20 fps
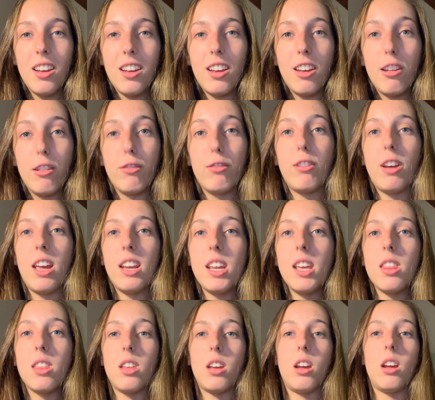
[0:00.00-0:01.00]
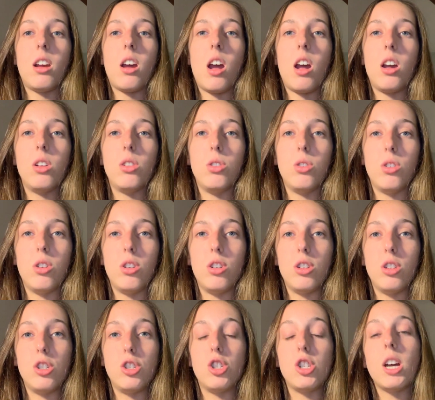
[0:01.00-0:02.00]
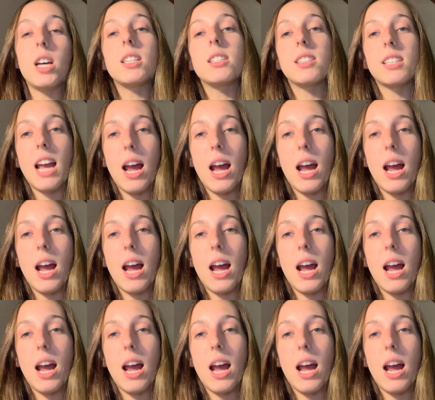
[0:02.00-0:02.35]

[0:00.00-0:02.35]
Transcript: If anything, I learned just